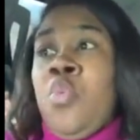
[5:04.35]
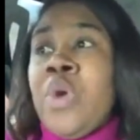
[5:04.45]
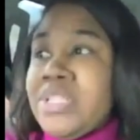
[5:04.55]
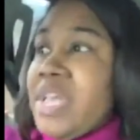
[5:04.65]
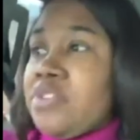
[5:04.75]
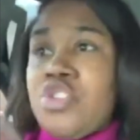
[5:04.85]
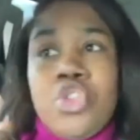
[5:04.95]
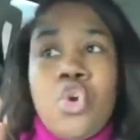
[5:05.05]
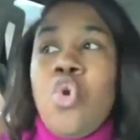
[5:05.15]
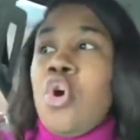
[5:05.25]
went down to
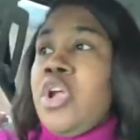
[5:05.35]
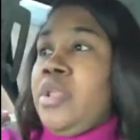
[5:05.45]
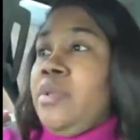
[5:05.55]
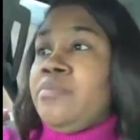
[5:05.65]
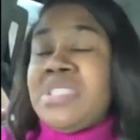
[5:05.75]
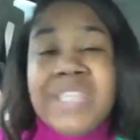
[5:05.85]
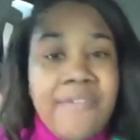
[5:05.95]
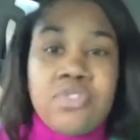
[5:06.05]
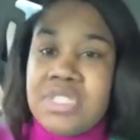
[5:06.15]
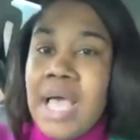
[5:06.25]
the court
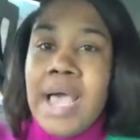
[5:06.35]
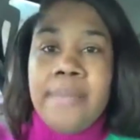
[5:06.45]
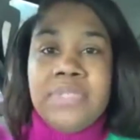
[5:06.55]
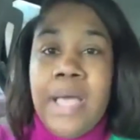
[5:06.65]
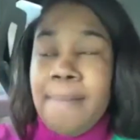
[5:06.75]
several times